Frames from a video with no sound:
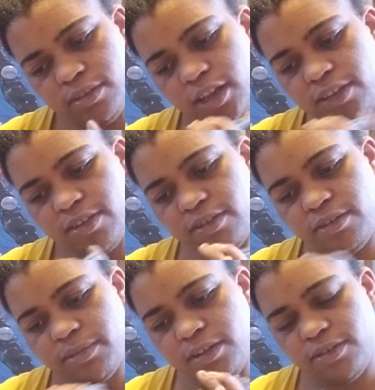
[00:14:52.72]
it's like
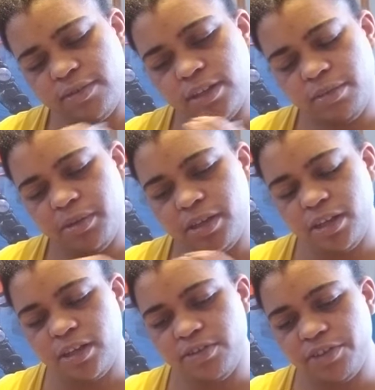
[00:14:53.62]
someone doesn't want to
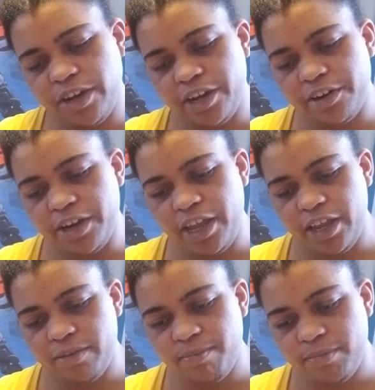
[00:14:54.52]
communicate because they're
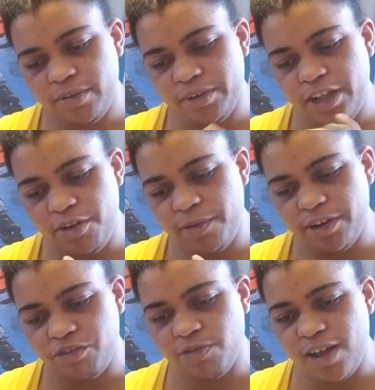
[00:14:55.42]
arrogant. Or they don't want
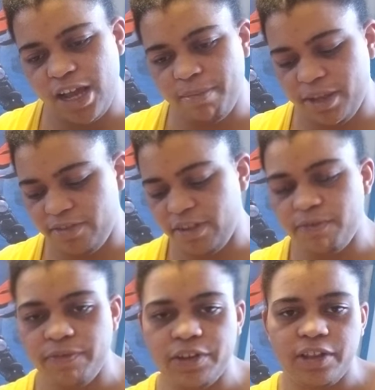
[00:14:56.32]
to try because they
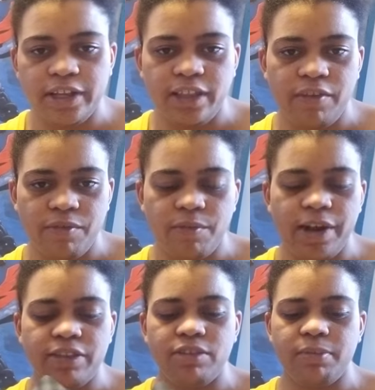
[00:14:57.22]
feel like they have a
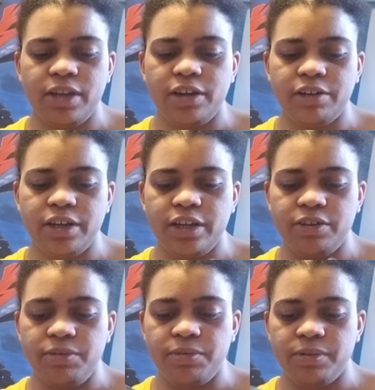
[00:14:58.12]
right to be arrogant.
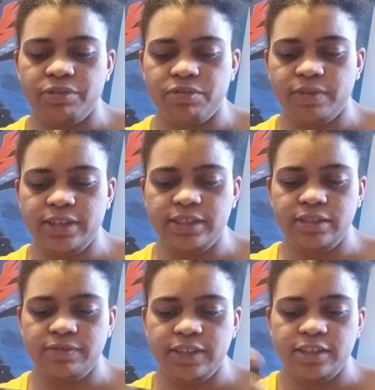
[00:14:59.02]
Ooh, there's the rest
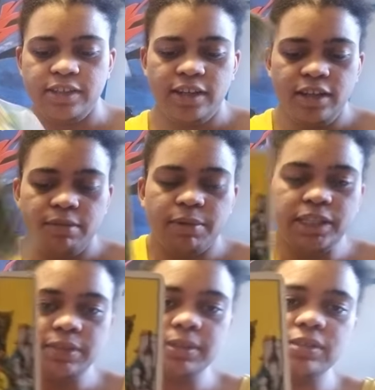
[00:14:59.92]
of it.
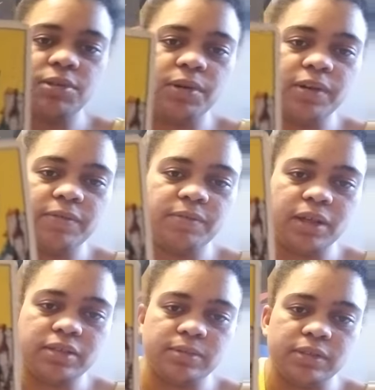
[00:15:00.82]
Possibly
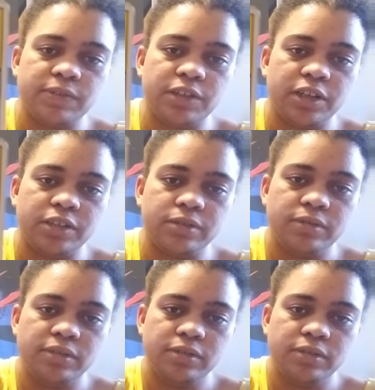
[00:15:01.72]
Virgo.